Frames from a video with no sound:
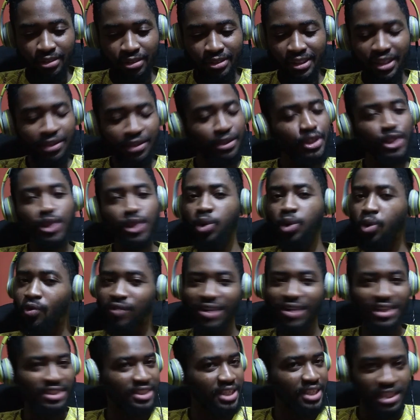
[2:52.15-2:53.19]
there is no
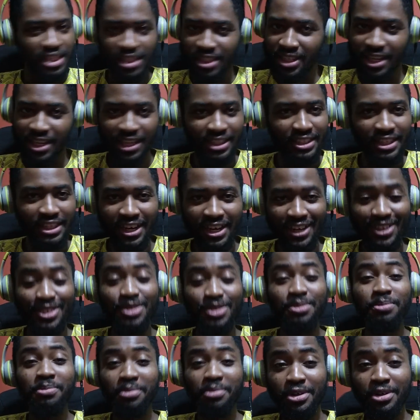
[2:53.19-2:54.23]
overstating that,
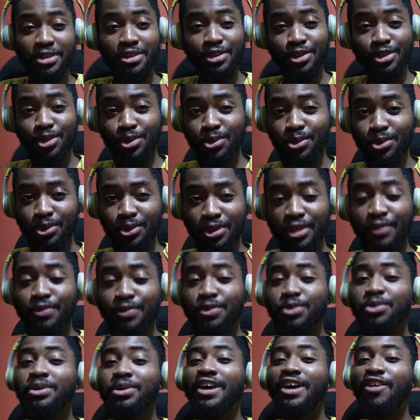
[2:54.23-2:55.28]
guys. Money is good. If
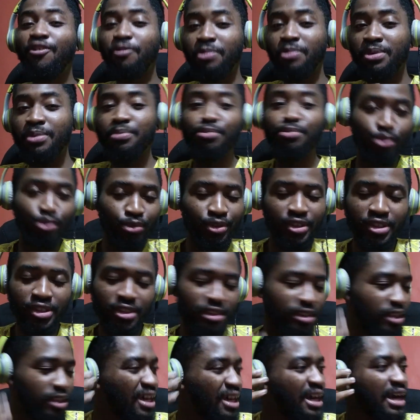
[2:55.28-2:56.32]
you have been,
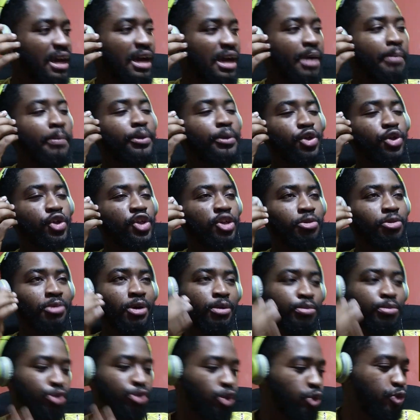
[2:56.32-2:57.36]
see, I'm not talking
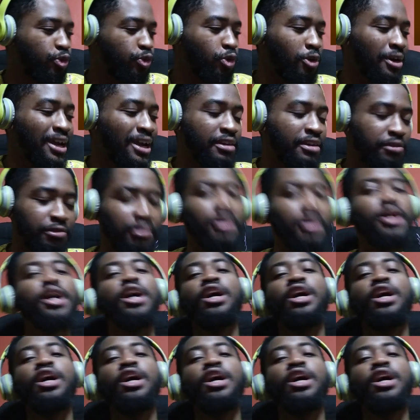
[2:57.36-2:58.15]
about broke for life.